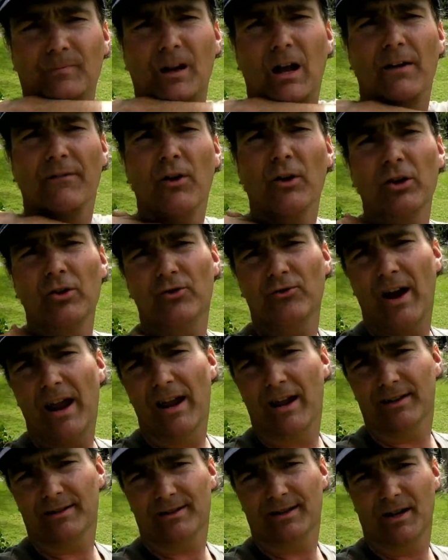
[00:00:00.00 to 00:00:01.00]
I've got a
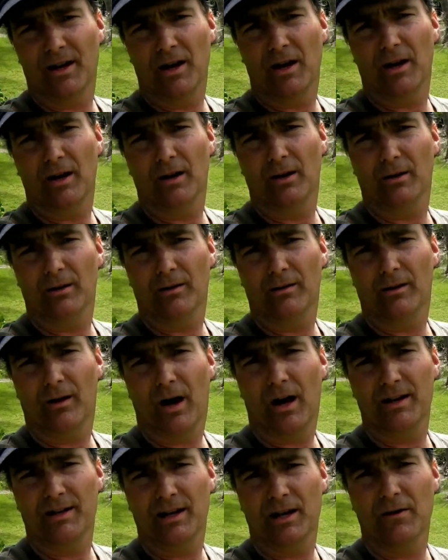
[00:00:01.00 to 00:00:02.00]
great
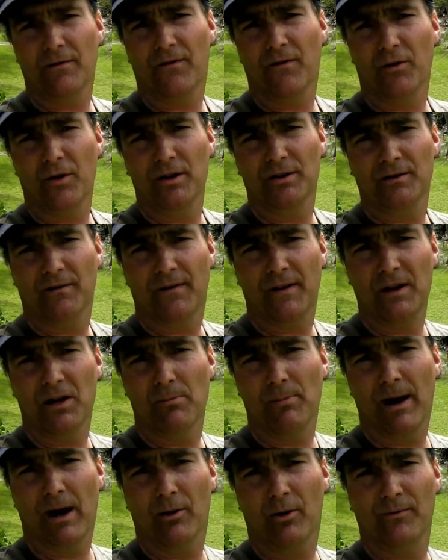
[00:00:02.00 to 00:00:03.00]
idea for you to think
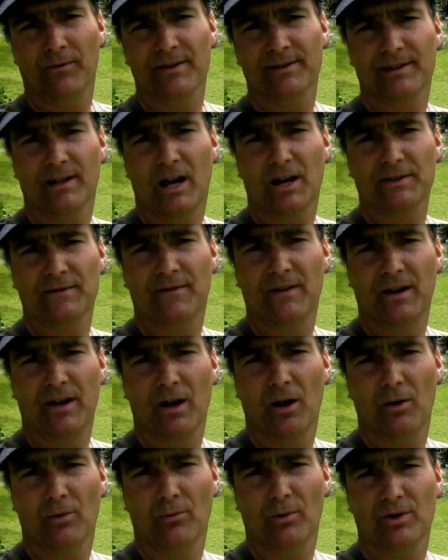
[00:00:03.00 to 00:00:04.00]
about on this last
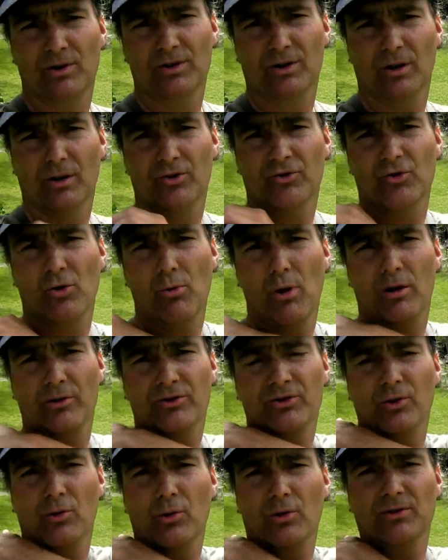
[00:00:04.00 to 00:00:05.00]
video, which
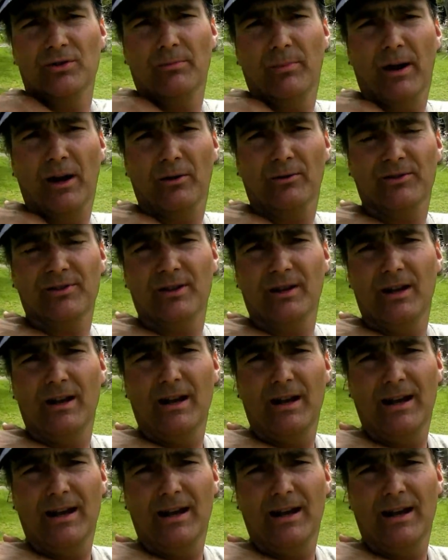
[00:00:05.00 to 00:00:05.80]
Troad talks about.